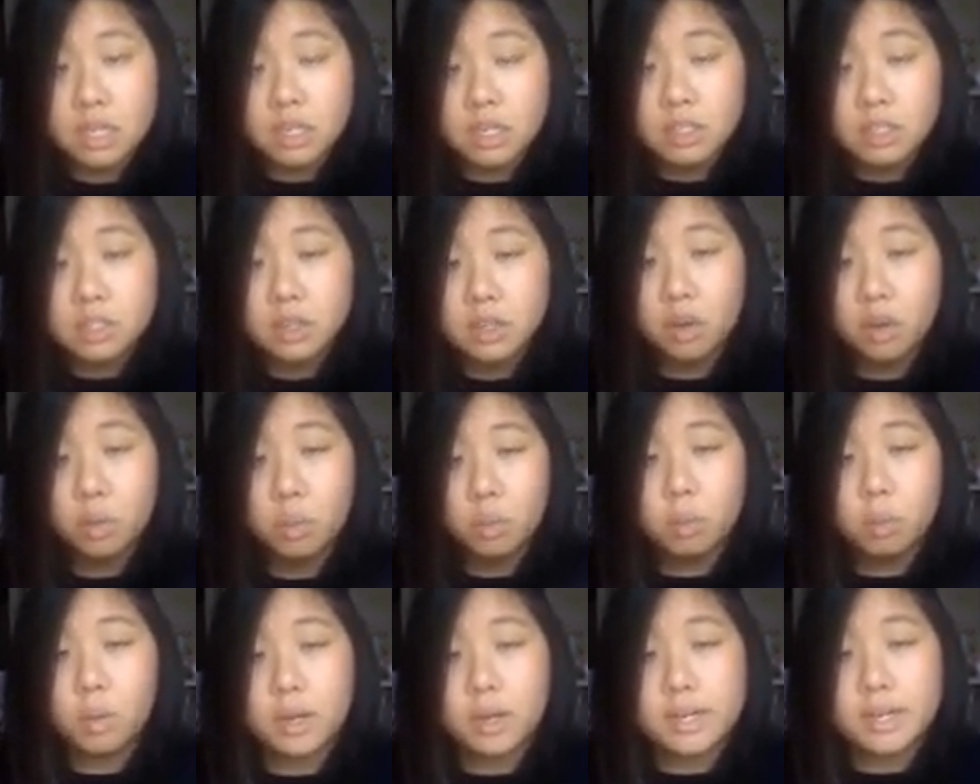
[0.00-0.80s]
So
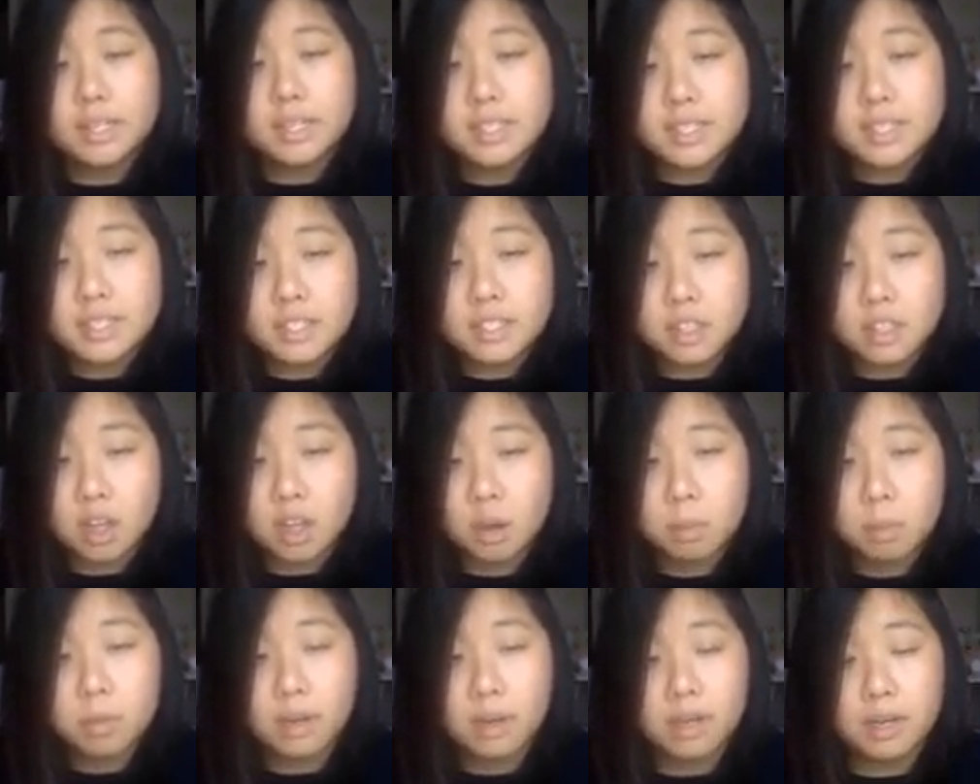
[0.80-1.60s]
what is the
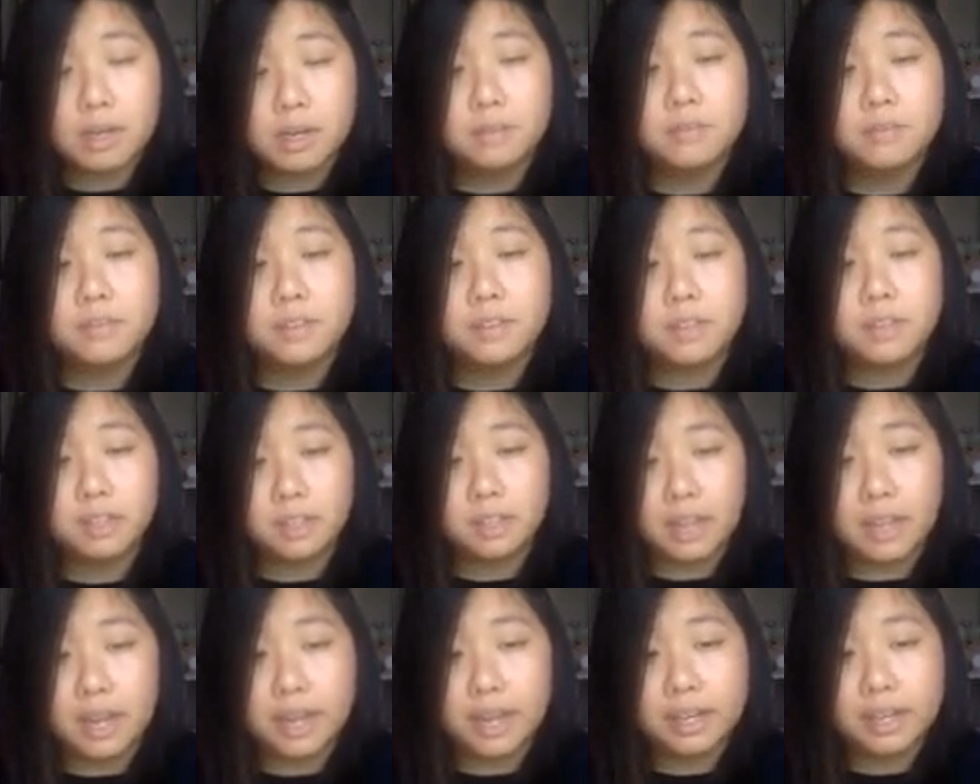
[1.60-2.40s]
slope of the
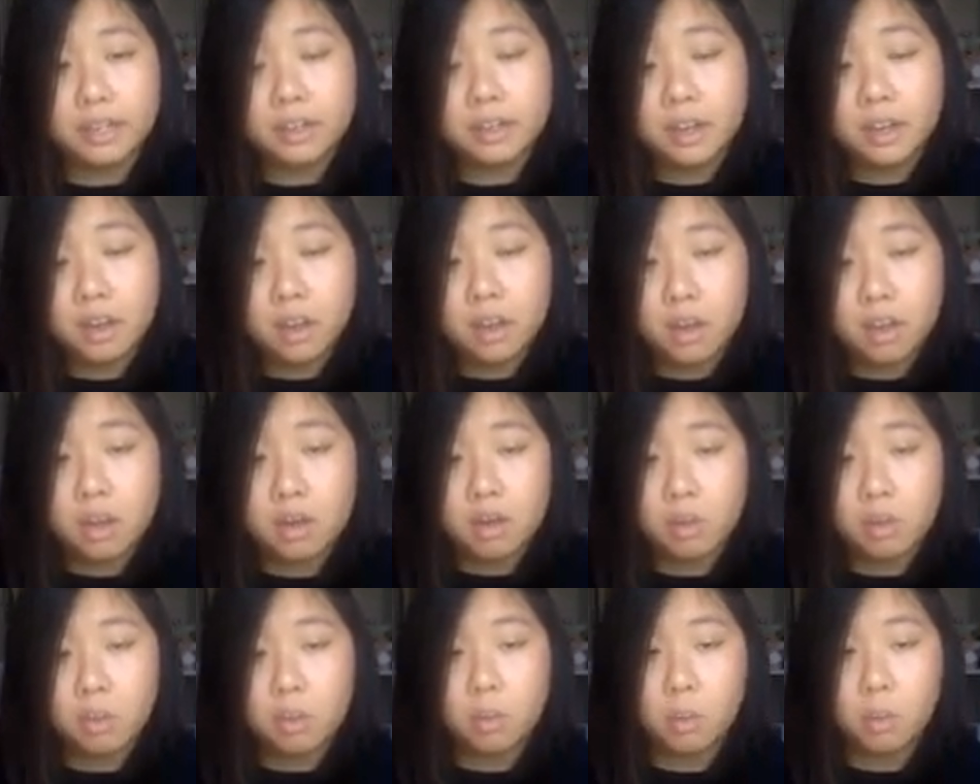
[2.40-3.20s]
line
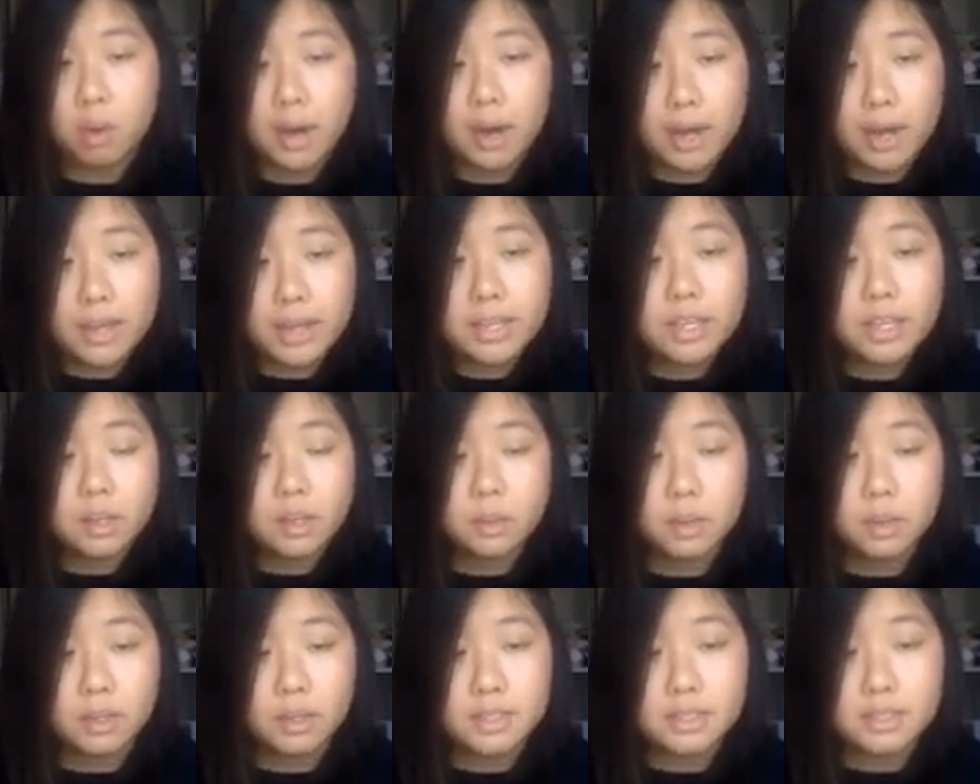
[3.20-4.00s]
y
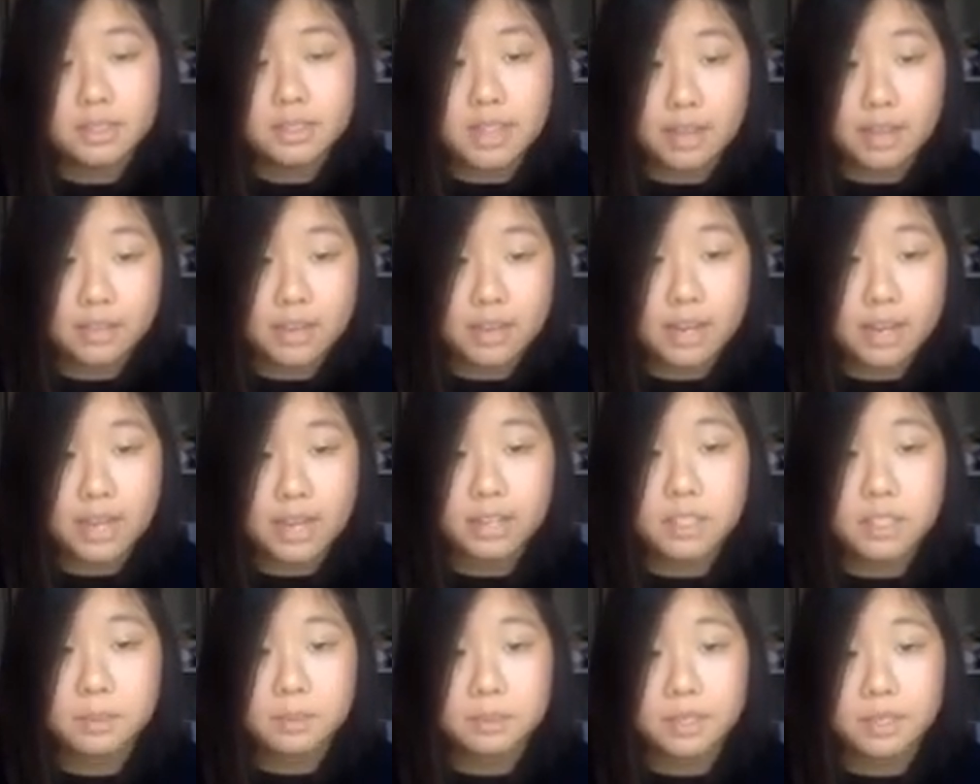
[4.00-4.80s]
equals
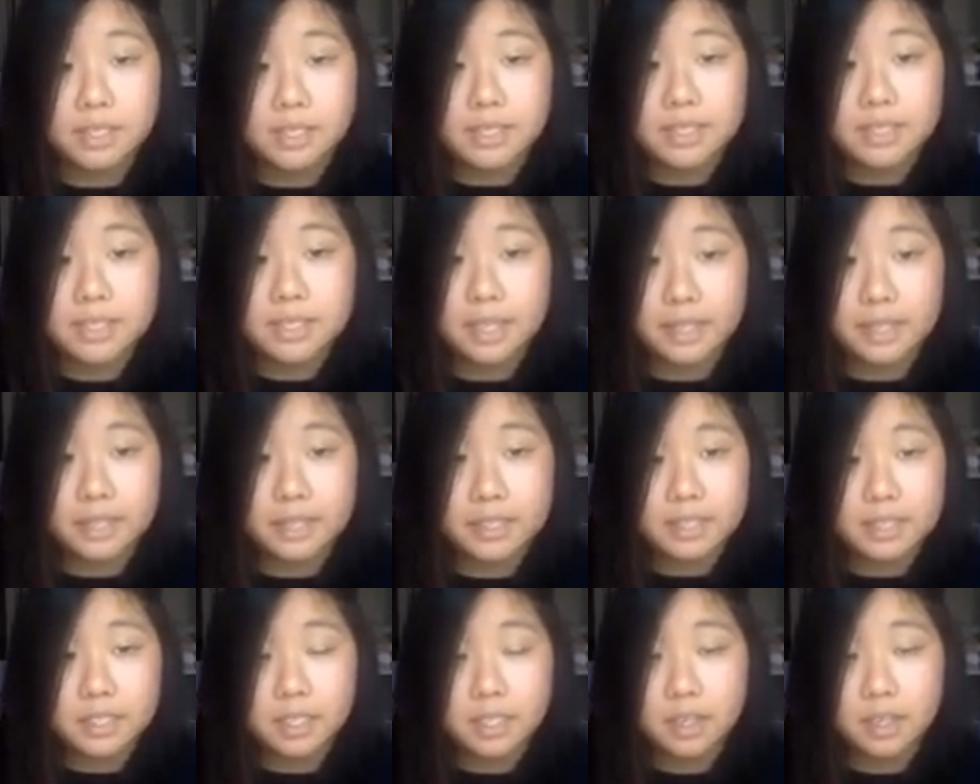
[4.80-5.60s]
7x plus
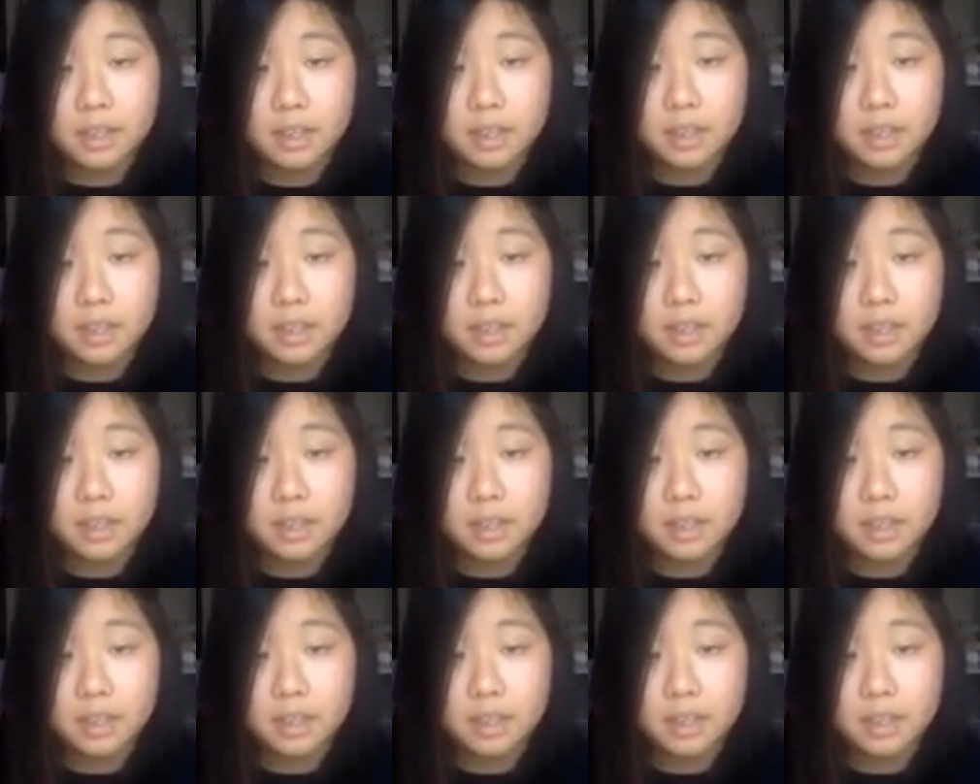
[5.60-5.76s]
6?